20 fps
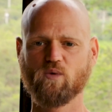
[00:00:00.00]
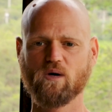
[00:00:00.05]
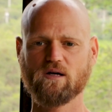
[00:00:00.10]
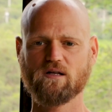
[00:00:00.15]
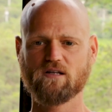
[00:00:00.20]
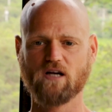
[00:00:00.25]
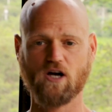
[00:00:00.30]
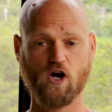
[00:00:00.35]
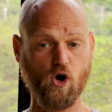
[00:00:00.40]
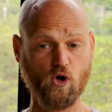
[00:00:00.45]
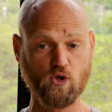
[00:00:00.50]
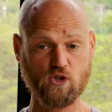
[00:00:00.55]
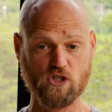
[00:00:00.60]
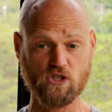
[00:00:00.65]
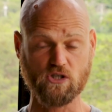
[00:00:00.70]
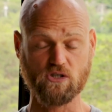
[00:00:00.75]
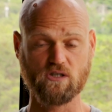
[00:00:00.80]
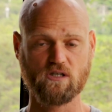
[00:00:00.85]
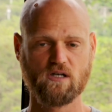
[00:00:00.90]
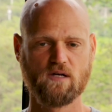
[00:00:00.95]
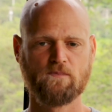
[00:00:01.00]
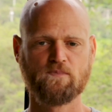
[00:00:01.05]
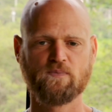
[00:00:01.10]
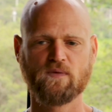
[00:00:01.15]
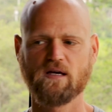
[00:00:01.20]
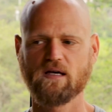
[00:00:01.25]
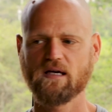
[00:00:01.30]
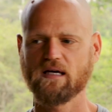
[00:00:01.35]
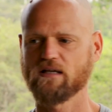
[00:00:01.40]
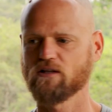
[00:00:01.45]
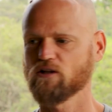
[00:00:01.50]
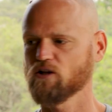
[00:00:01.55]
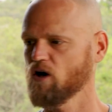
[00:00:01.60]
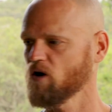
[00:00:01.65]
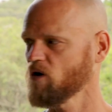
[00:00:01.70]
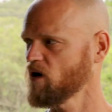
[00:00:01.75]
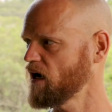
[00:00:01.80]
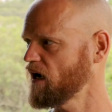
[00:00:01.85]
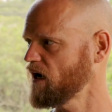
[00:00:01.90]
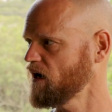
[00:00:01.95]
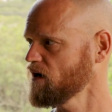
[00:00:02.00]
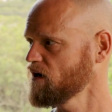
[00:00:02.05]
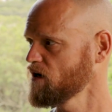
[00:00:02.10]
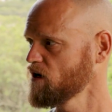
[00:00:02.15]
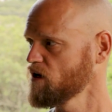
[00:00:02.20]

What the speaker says: what the culture in Loja.